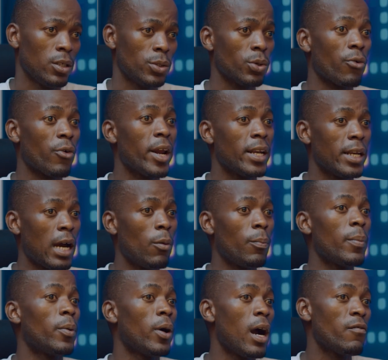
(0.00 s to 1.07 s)
So right now,
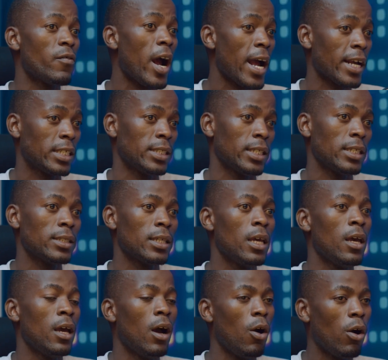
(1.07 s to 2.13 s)
people have access.
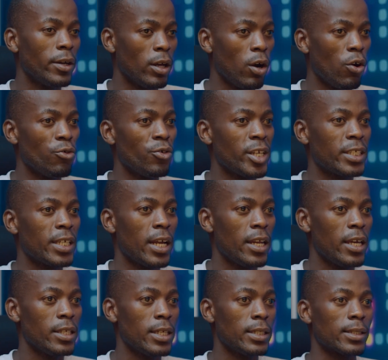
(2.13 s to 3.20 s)
the only
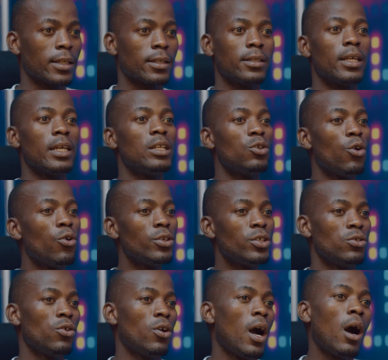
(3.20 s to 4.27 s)
challenge is that they don't
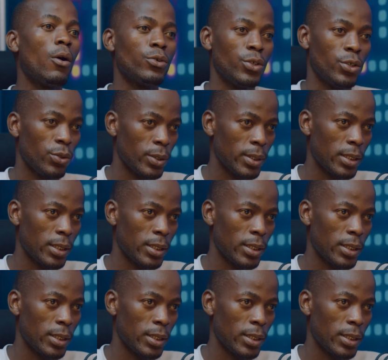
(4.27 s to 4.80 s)
know how to use